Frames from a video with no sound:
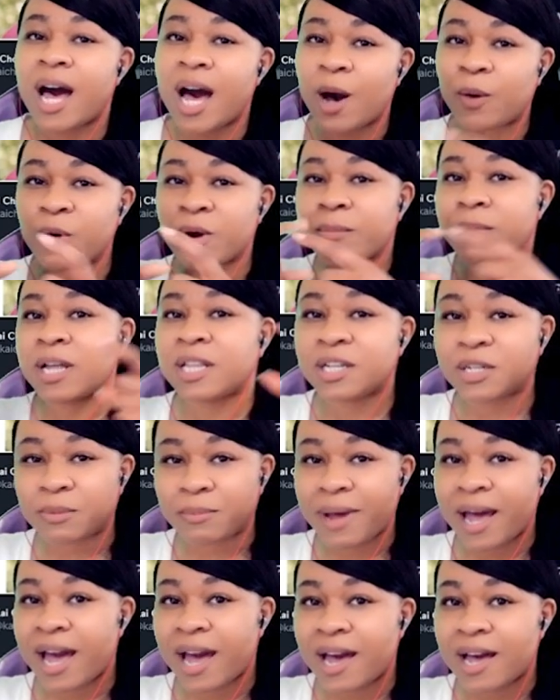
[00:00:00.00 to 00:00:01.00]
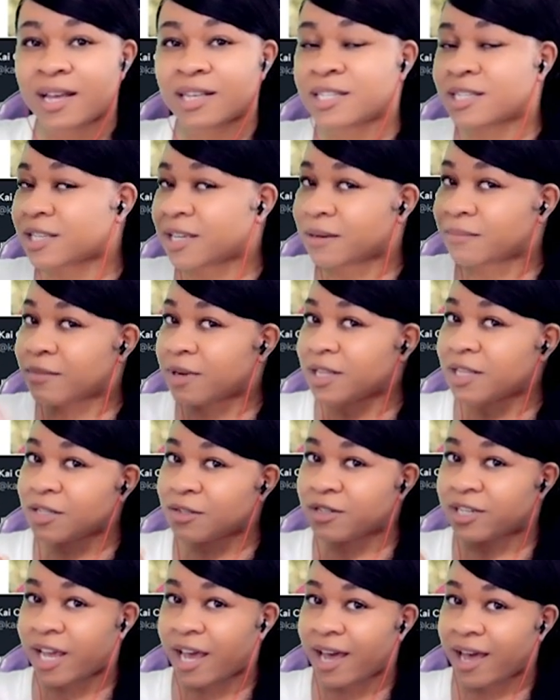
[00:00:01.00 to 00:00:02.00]
I wear my little mask and my
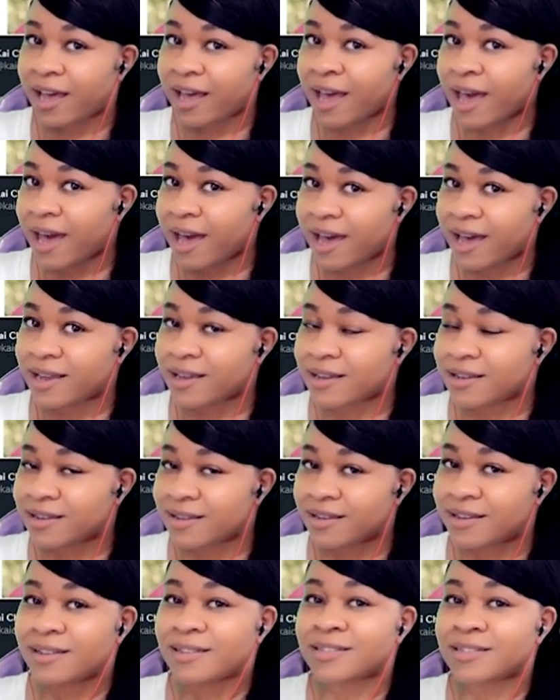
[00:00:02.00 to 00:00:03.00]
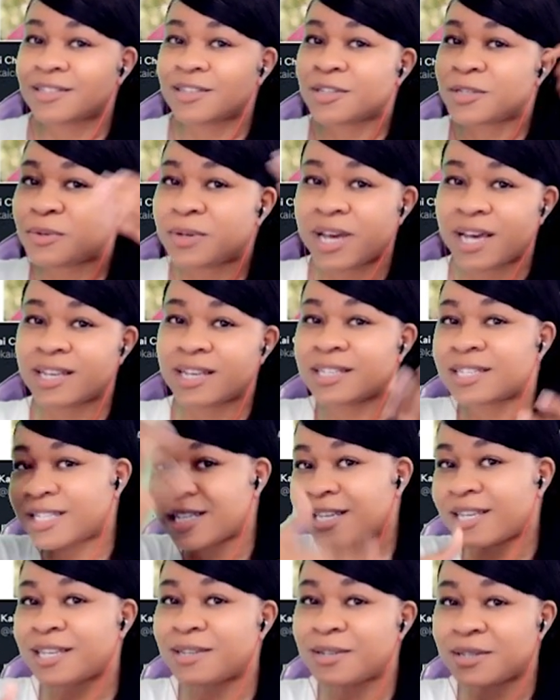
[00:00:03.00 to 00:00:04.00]
little dad hat so you can't
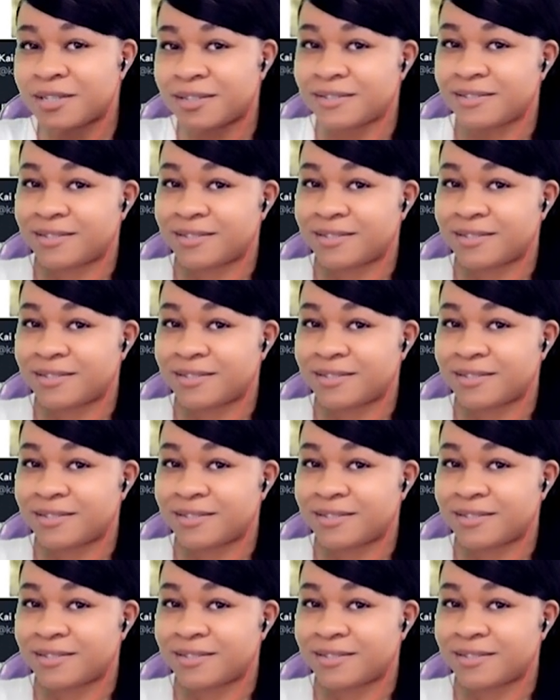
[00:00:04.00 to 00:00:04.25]
see,